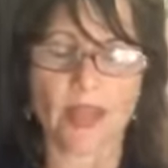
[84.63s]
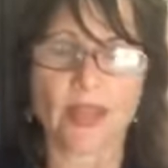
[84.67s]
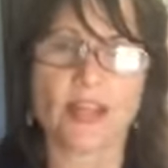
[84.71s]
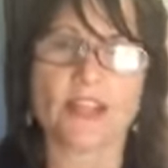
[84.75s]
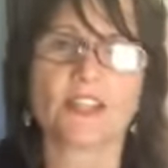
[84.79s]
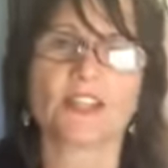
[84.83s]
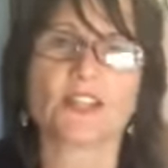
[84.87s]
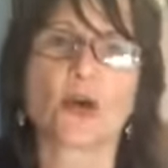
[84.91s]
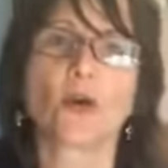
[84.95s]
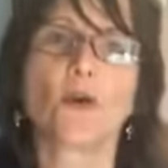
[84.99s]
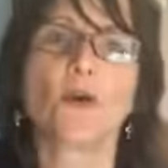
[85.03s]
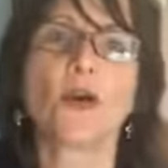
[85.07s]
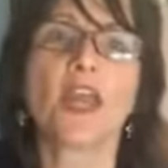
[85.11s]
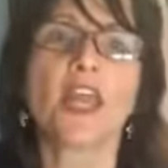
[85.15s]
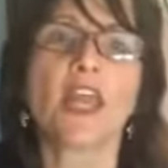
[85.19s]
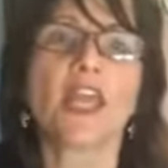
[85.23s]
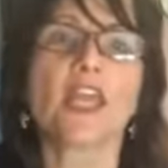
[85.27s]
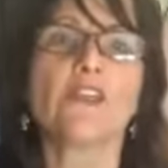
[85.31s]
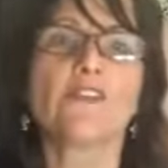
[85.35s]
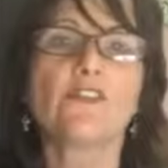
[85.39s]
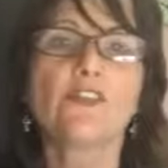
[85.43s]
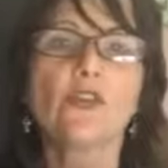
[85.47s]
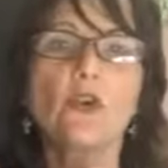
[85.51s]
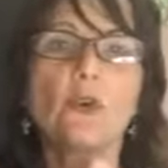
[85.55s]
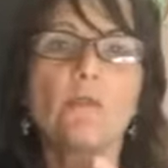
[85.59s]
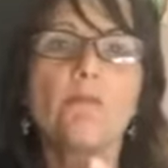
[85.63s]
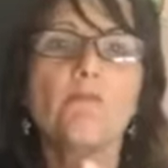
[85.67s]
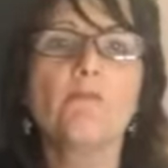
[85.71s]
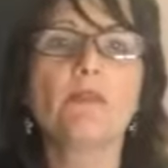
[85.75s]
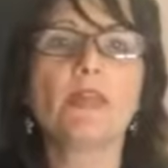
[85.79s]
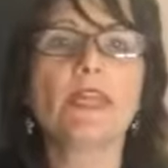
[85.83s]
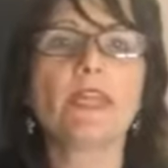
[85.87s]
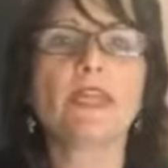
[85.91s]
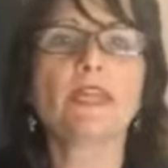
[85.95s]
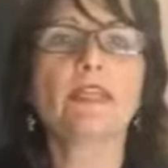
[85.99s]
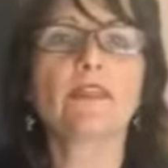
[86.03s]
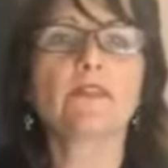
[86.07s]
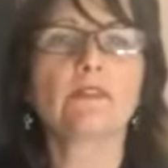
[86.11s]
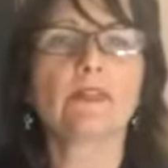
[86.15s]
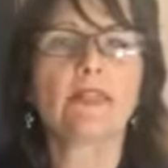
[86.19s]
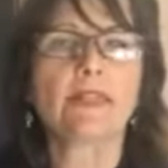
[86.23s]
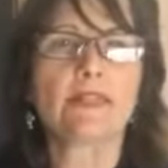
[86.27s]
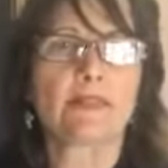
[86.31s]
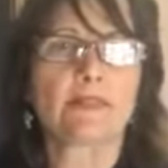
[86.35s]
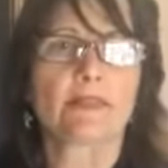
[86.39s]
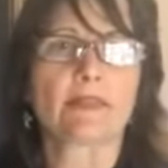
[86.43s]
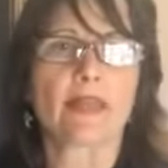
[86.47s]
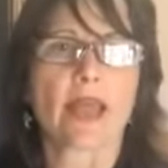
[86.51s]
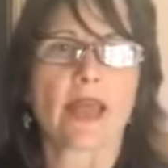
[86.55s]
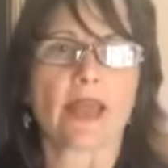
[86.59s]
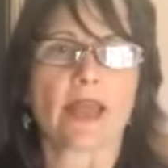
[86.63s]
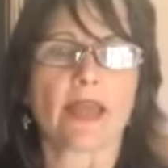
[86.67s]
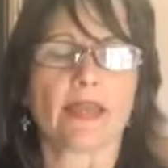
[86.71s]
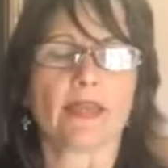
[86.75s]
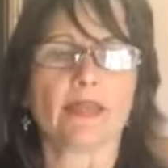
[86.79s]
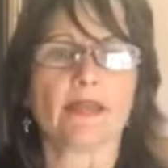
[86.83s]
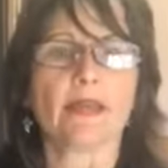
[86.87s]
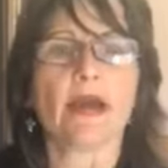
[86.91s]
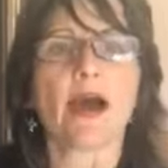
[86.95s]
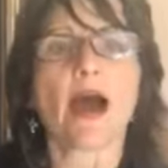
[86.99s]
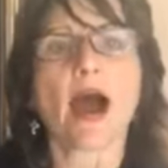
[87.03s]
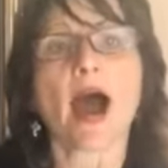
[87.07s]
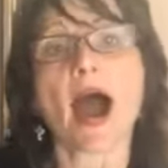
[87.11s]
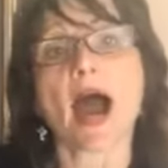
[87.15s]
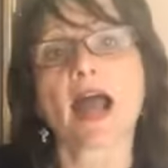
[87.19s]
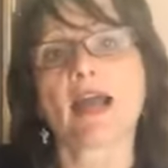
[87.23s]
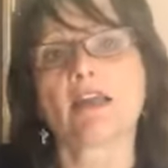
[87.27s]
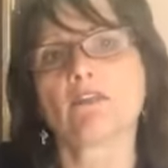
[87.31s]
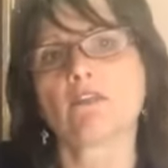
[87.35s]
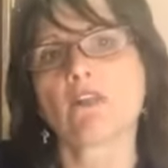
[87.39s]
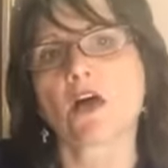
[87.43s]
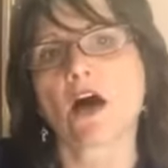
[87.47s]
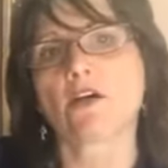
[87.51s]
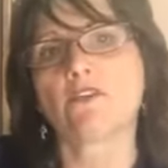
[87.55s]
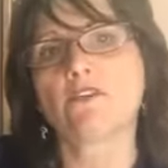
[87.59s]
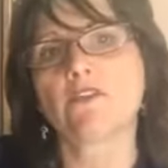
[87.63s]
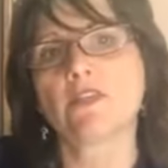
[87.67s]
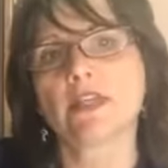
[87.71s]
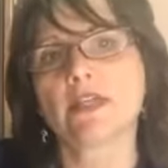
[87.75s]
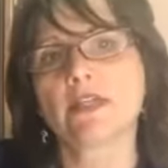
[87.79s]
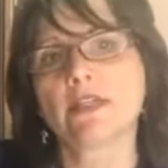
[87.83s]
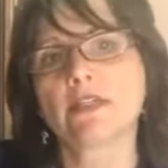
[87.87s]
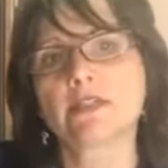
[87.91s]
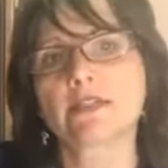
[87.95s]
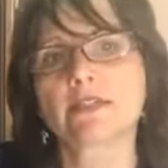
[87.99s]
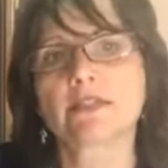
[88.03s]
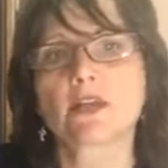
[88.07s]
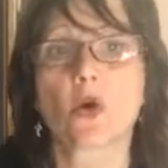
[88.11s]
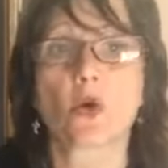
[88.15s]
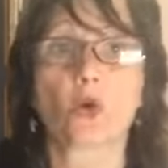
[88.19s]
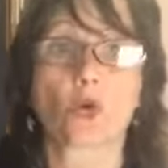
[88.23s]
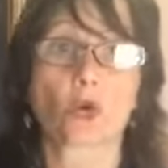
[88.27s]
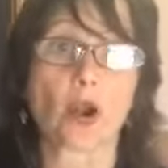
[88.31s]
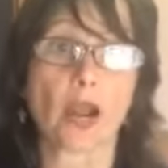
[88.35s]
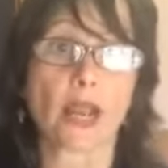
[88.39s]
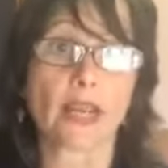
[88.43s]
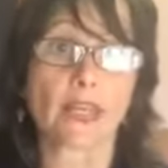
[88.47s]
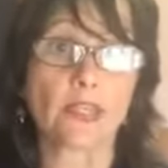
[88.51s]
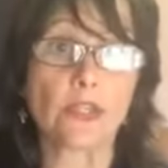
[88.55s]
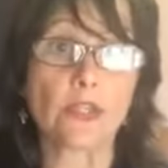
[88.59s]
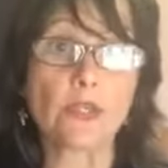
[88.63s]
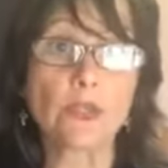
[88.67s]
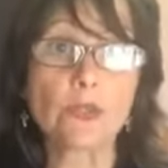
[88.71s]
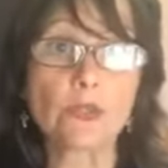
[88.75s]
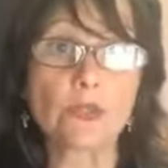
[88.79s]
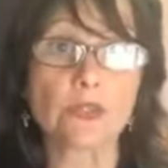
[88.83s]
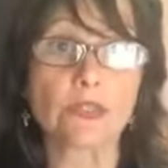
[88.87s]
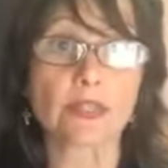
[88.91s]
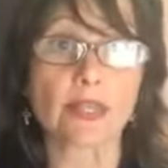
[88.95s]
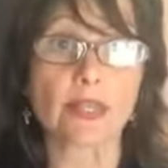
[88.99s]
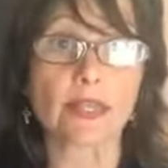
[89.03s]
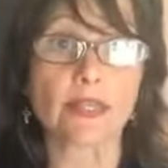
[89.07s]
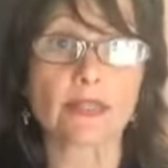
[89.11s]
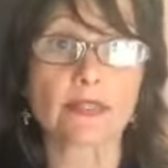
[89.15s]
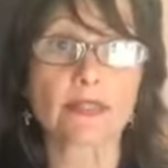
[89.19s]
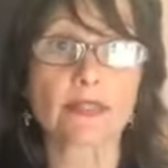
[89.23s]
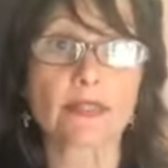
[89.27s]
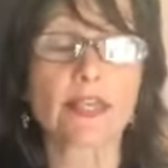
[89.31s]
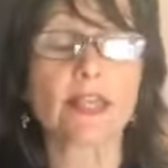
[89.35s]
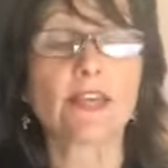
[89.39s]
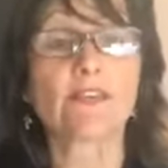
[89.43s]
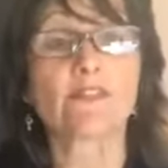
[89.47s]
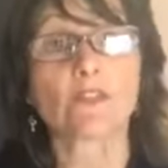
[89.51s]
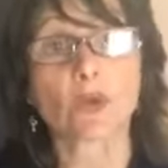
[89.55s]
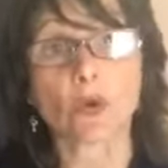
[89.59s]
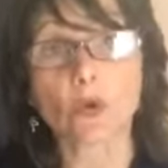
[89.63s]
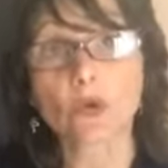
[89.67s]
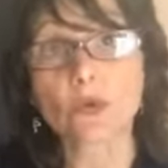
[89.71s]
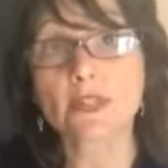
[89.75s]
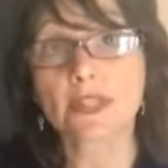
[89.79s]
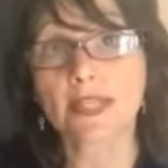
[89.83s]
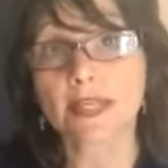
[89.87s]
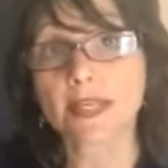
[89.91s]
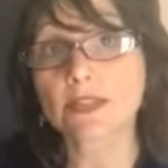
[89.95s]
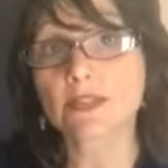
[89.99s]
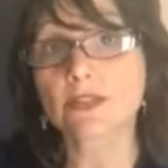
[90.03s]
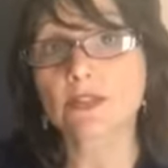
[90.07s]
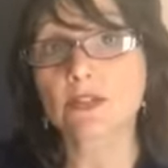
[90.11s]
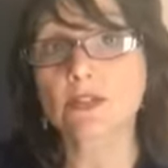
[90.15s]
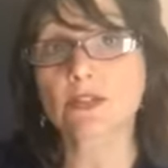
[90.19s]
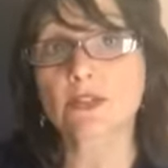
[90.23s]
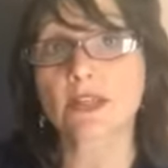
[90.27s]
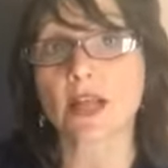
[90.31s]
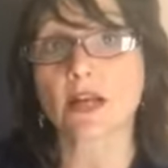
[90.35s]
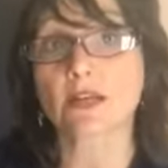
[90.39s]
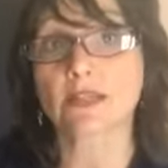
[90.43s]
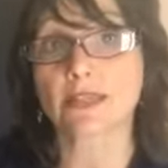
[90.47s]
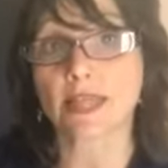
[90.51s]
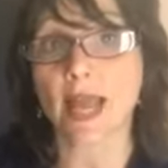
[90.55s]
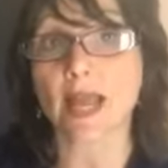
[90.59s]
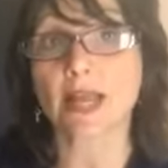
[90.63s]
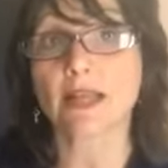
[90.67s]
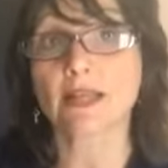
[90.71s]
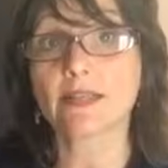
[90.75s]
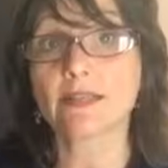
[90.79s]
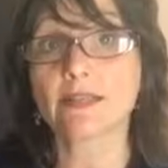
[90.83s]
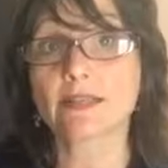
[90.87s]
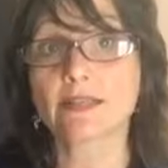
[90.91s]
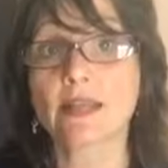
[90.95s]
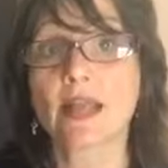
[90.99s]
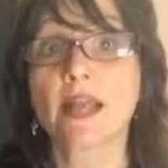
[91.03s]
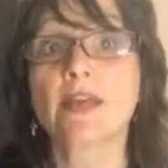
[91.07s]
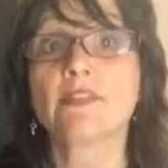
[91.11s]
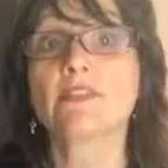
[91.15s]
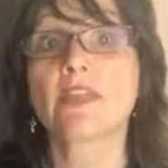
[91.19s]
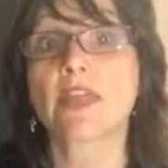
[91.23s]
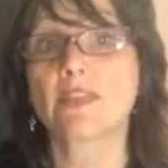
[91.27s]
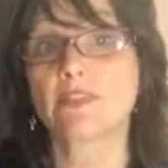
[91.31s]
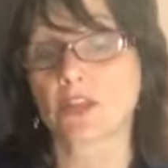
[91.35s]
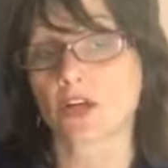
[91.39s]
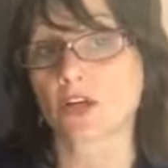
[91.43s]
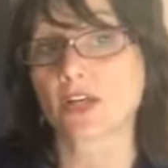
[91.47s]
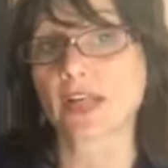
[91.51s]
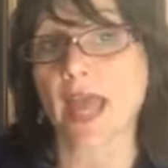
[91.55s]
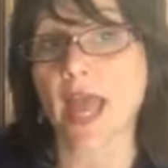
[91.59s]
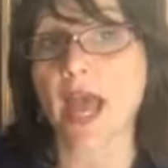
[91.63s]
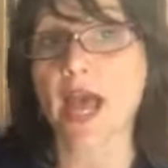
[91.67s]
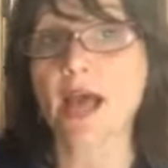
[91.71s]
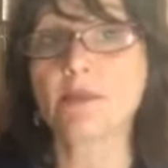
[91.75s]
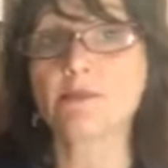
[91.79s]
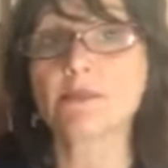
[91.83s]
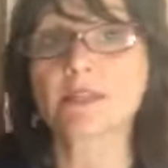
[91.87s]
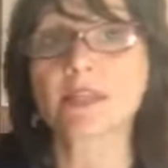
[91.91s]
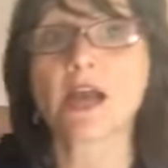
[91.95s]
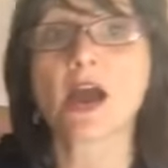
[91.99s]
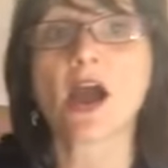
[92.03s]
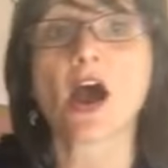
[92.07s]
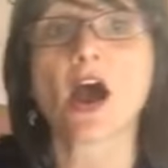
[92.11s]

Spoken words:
So if you immediately say, I love this or I use this, if those answers are yes, then they're kept,